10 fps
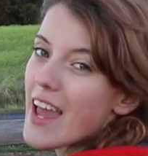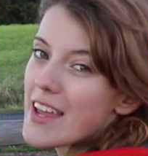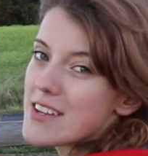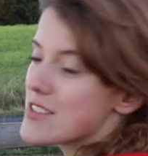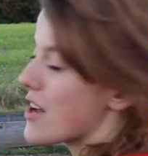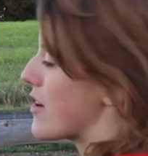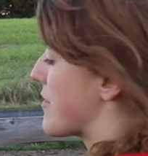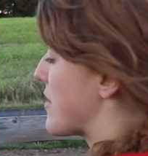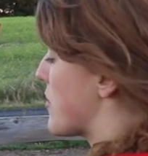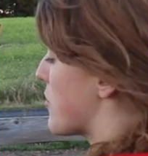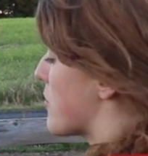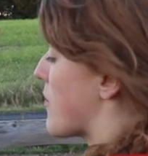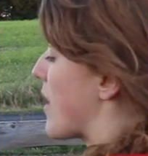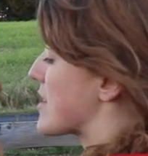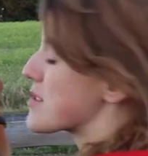end. So if you
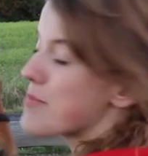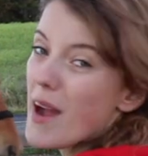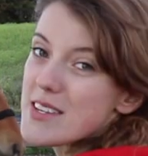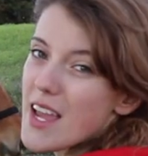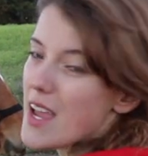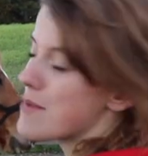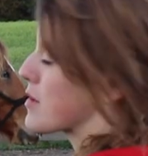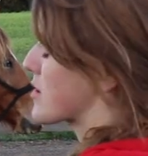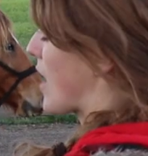want a spot to aim your